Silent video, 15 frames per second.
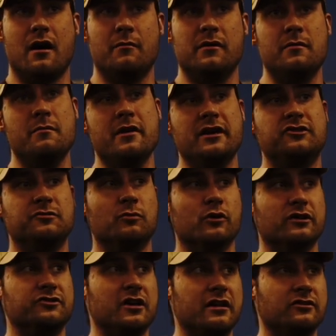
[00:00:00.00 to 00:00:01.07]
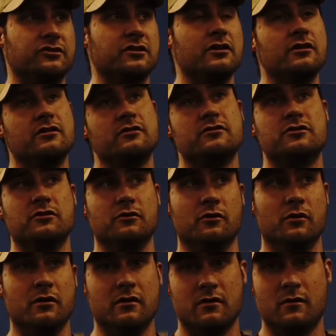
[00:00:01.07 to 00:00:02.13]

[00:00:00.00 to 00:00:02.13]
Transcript: It makes more sense to